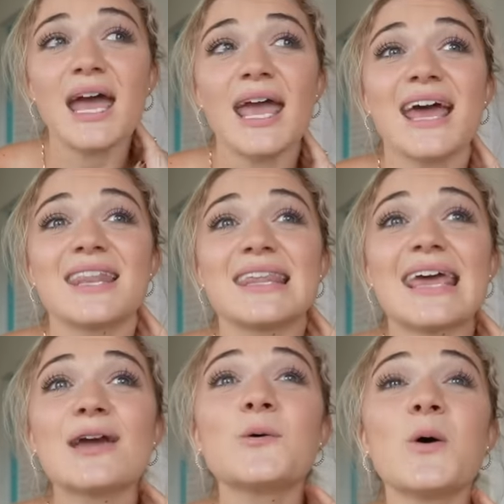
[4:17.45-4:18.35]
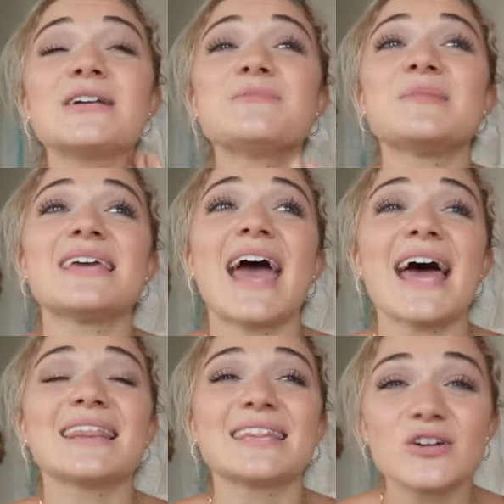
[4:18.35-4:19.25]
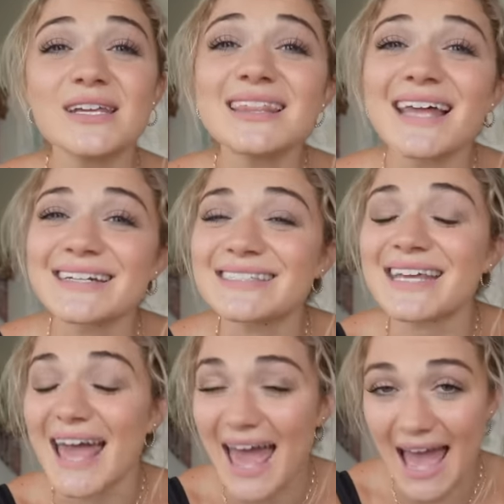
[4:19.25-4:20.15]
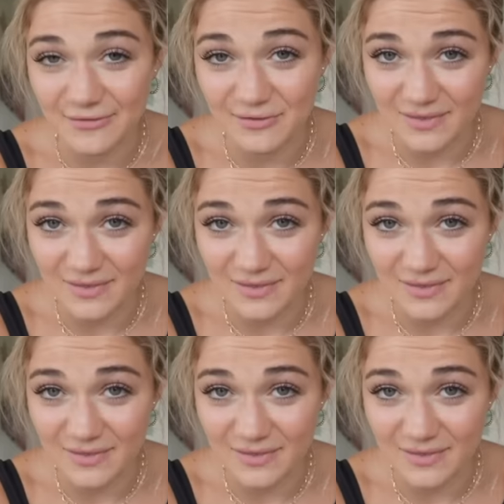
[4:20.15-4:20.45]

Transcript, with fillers: and they quoted me at literally less than half of